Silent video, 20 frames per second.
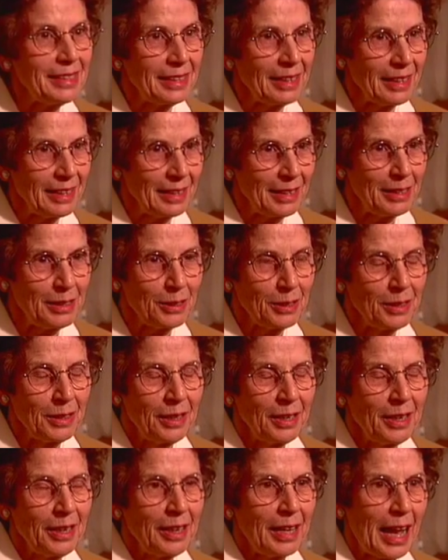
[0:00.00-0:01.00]
night
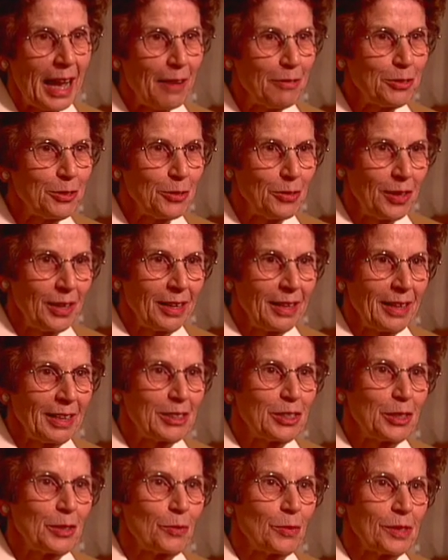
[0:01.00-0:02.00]
after the
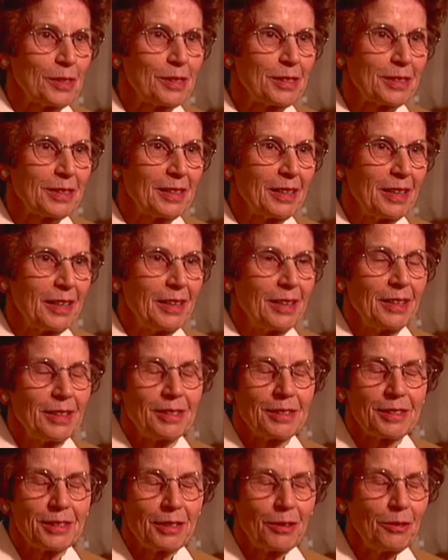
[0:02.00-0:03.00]
election was
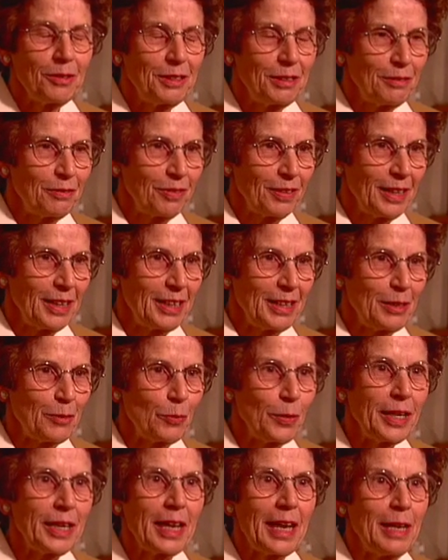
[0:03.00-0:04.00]
so deflating,
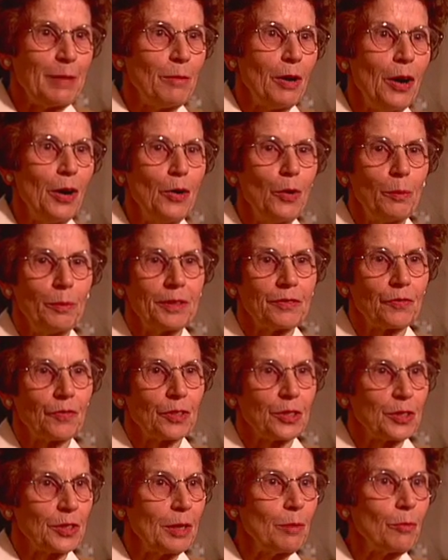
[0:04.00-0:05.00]
we came home, and for
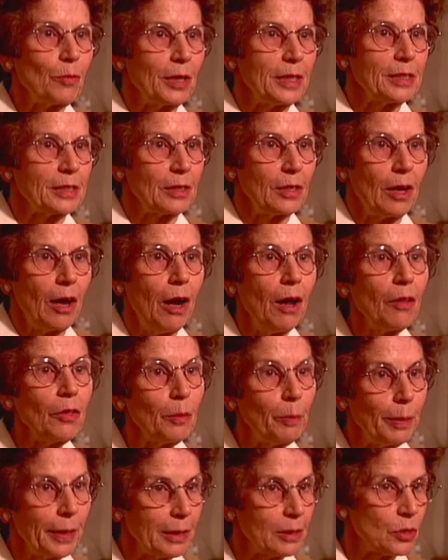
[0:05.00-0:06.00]
some reason, all the
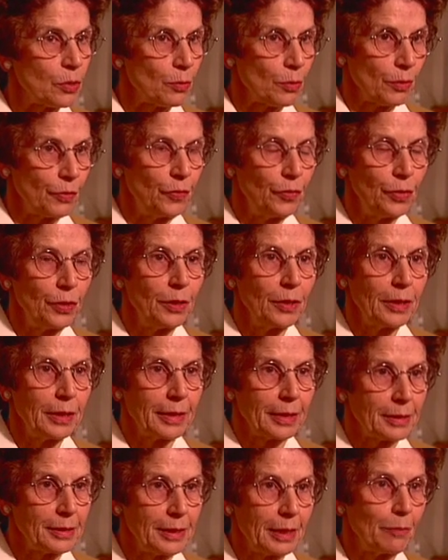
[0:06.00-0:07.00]
beds were full
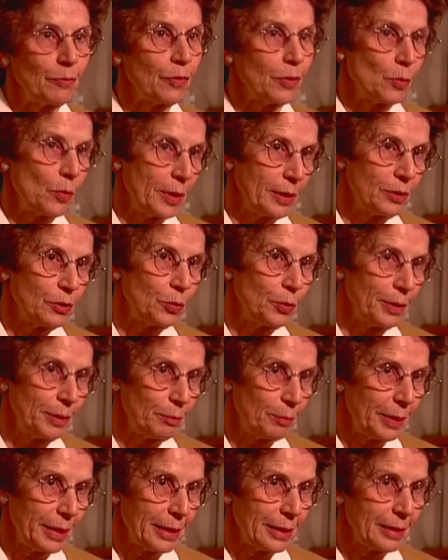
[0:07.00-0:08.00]
except for one
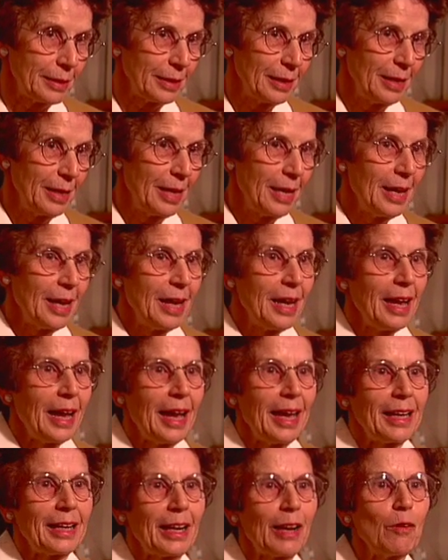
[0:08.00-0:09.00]
twin bed.
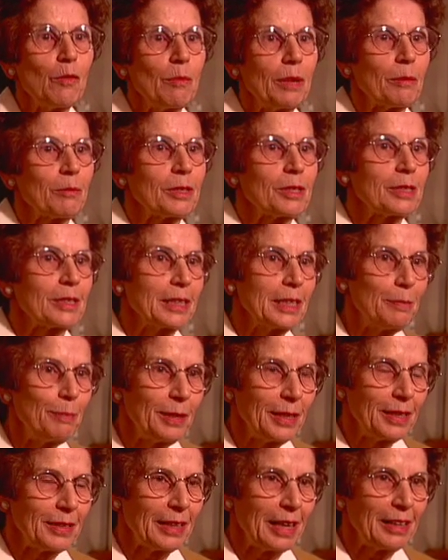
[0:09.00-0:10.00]
And I remember
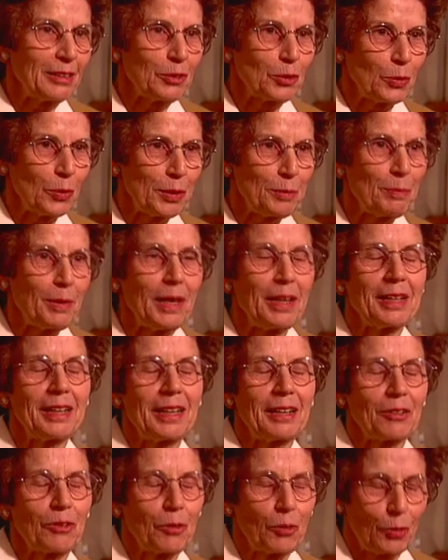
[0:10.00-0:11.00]
sleeping in that twin bed and